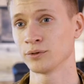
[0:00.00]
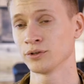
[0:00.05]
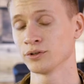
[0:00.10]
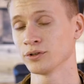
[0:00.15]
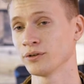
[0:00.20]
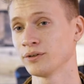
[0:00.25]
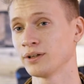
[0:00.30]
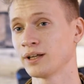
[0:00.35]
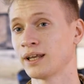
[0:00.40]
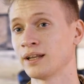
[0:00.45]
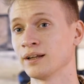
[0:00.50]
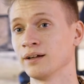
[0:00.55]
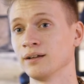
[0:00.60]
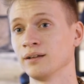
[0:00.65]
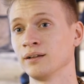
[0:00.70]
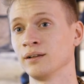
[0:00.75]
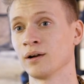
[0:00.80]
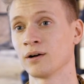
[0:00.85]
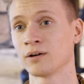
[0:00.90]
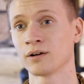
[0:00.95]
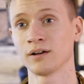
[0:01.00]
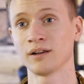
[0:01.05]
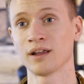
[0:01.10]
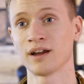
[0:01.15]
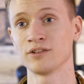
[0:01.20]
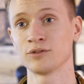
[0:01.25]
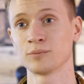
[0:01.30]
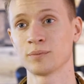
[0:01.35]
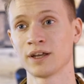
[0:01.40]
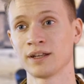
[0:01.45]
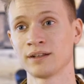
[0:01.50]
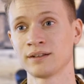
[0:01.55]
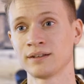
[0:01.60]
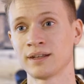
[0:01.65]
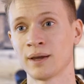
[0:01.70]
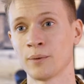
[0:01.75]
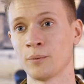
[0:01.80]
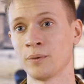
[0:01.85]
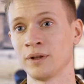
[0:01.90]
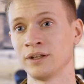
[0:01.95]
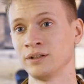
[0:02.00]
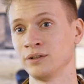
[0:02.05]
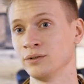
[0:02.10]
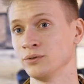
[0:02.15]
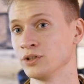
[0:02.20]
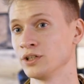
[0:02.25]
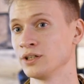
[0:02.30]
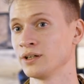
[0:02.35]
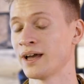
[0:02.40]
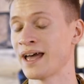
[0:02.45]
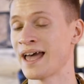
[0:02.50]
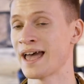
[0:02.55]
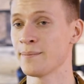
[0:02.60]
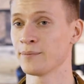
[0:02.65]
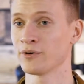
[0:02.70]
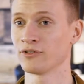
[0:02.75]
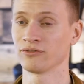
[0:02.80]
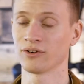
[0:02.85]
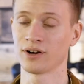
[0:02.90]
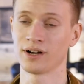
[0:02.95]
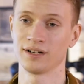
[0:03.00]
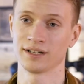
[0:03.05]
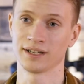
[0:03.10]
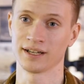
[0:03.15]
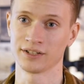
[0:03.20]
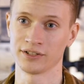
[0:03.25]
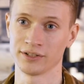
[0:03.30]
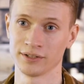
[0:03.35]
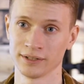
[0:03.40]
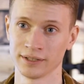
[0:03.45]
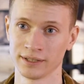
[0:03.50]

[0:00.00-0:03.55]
resulting in a longer lifespan than when using a hammer-fired action.